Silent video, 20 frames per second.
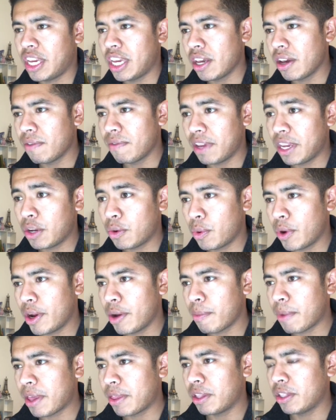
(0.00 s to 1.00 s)
of inquiry
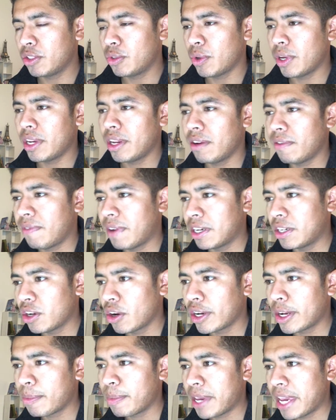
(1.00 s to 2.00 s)
methods to identify
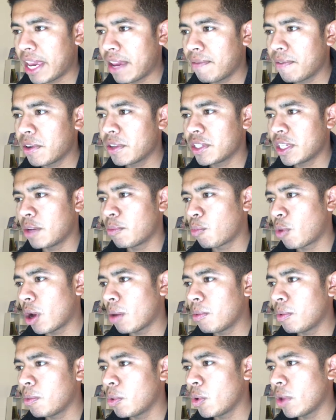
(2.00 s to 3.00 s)
target behaviors and
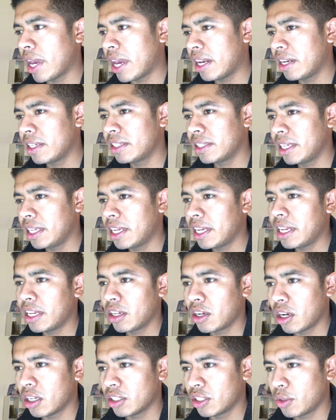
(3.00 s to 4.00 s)
probable antecedent and
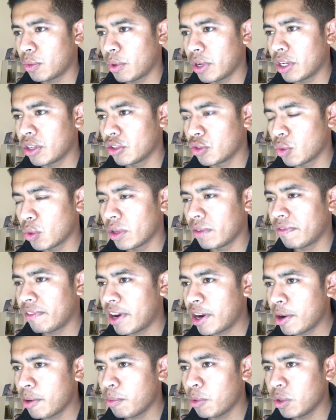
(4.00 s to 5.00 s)
consequent controlling
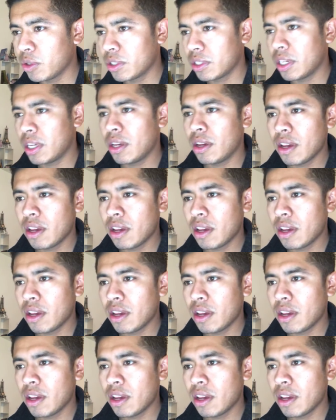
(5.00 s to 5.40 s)
variables.